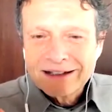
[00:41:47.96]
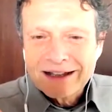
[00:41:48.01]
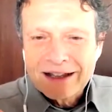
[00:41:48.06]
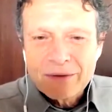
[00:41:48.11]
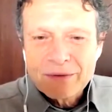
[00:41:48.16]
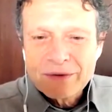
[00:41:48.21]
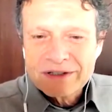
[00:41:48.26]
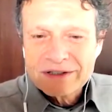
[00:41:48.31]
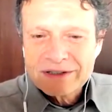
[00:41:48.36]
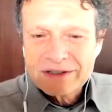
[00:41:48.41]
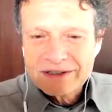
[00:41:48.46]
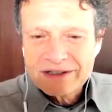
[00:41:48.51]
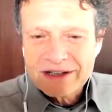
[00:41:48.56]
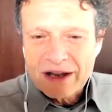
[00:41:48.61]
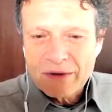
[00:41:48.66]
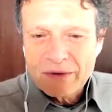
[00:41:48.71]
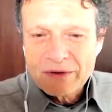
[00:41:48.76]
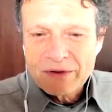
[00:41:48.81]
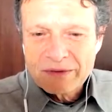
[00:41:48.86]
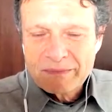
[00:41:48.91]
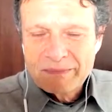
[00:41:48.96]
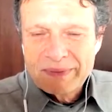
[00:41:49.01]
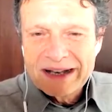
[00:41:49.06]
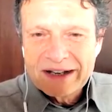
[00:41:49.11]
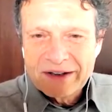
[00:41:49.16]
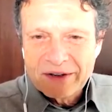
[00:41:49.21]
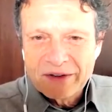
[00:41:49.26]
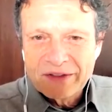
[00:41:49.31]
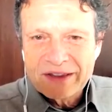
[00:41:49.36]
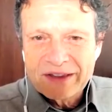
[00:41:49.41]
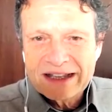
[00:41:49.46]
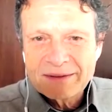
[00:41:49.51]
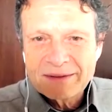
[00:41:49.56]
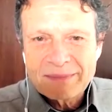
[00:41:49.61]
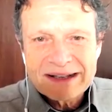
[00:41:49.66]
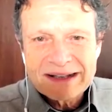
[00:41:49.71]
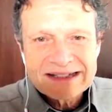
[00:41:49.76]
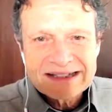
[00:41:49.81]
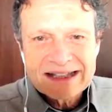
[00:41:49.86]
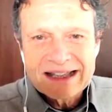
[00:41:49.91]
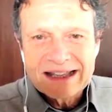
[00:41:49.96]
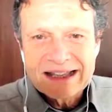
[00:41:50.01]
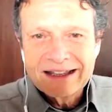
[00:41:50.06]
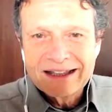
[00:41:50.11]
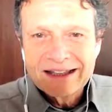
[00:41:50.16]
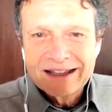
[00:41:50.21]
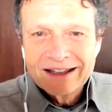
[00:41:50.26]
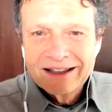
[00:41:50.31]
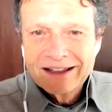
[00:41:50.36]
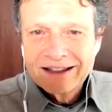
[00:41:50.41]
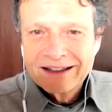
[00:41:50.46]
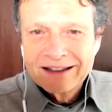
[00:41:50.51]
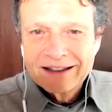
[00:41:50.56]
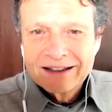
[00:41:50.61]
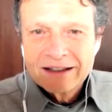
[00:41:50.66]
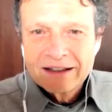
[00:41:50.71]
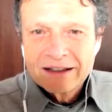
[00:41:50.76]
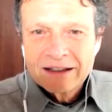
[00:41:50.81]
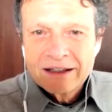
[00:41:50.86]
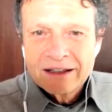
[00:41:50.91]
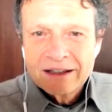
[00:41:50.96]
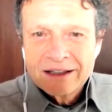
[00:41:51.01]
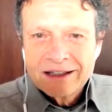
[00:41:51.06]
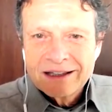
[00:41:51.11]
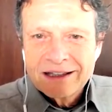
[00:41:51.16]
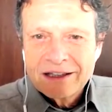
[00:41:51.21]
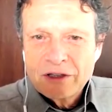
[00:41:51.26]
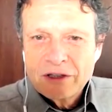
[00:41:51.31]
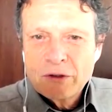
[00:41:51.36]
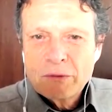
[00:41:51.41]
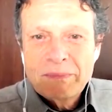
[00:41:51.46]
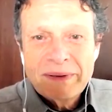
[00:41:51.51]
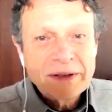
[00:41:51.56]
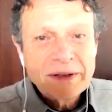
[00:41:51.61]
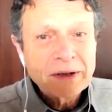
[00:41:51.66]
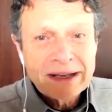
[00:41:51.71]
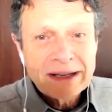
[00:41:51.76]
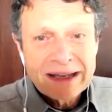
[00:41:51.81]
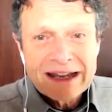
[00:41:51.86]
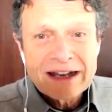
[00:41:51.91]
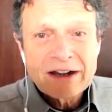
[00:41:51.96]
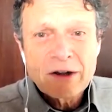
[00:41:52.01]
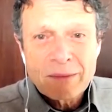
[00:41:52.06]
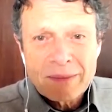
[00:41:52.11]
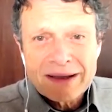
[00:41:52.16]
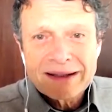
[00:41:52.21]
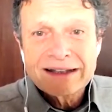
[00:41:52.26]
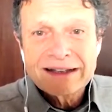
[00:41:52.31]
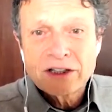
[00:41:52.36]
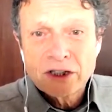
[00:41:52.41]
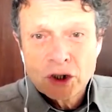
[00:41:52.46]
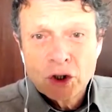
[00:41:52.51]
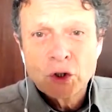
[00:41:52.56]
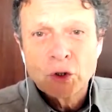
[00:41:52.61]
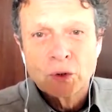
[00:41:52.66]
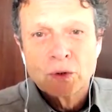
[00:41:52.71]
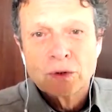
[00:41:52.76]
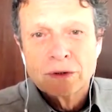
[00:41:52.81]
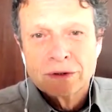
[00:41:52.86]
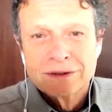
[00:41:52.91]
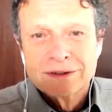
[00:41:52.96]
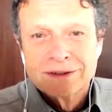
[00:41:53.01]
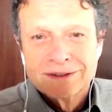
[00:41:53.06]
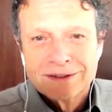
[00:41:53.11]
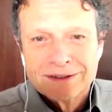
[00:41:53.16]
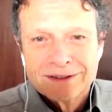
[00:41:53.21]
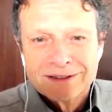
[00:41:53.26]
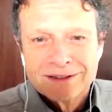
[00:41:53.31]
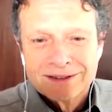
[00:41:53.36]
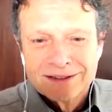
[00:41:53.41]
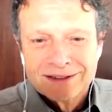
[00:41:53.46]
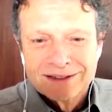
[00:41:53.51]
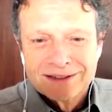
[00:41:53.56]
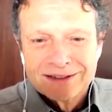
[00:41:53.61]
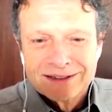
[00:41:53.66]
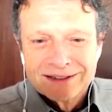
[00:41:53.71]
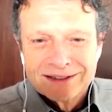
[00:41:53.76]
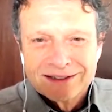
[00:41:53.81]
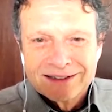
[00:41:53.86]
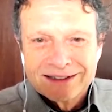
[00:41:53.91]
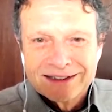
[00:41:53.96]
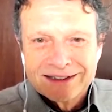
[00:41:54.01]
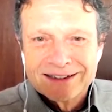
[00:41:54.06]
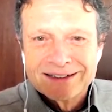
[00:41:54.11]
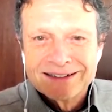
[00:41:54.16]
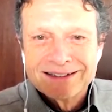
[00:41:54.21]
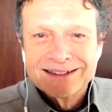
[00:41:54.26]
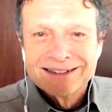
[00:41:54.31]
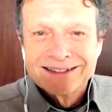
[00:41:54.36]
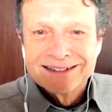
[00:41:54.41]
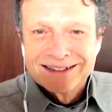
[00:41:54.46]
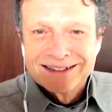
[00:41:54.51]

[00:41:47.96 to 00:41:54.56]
I would I would build on that by saying you better care about it too. You know?